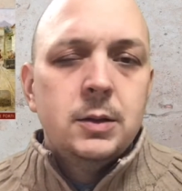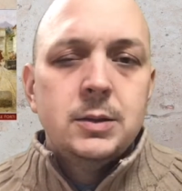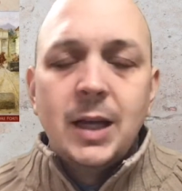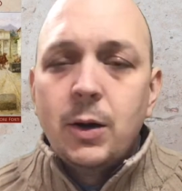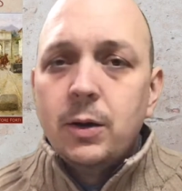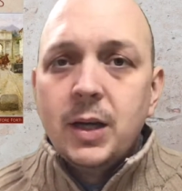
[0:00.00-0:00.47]

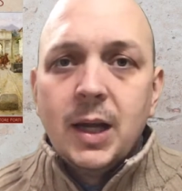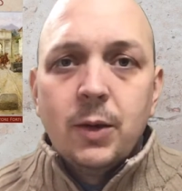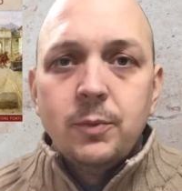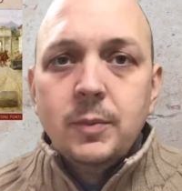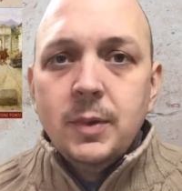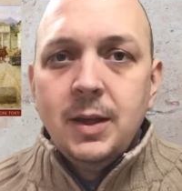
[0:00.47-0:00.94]
Now,
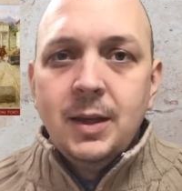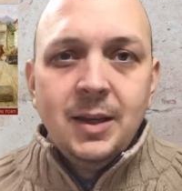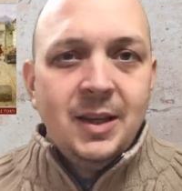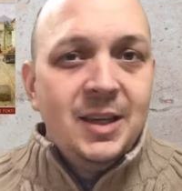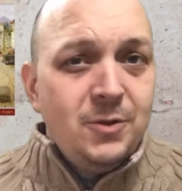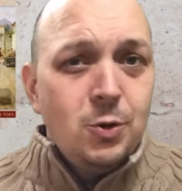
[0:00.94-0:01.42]

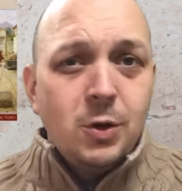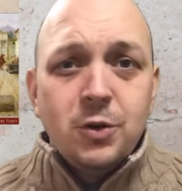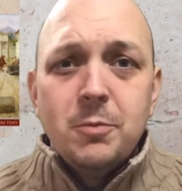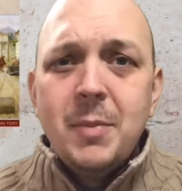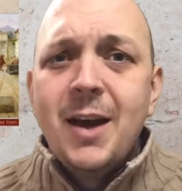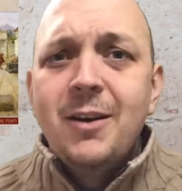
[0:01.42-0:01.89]
if you're a
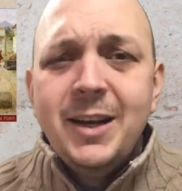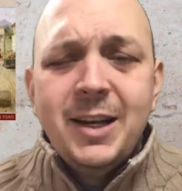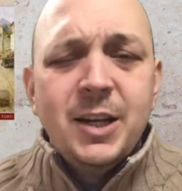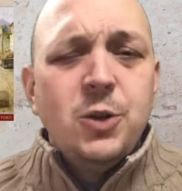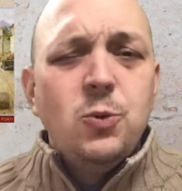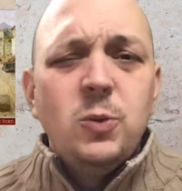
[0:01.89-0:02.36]
grammarian
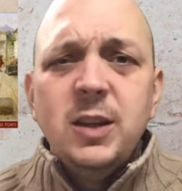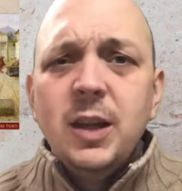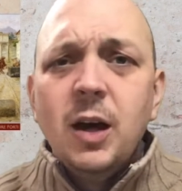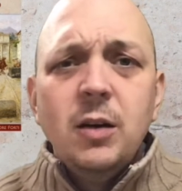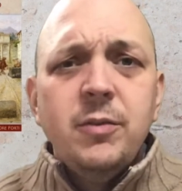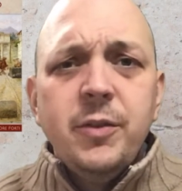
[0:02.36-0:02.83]
and you
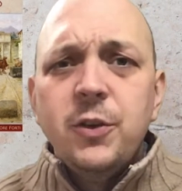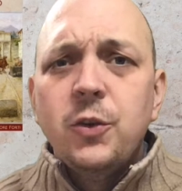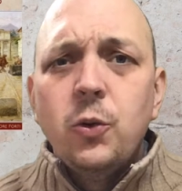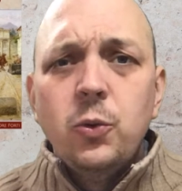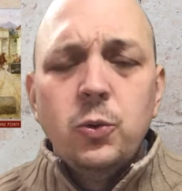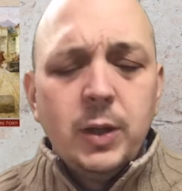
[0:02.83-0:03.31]
love this
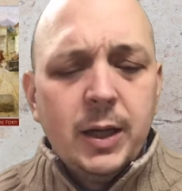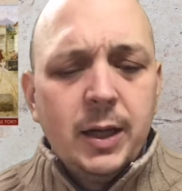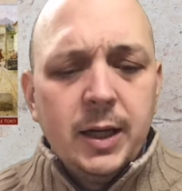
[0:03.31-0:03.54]
whole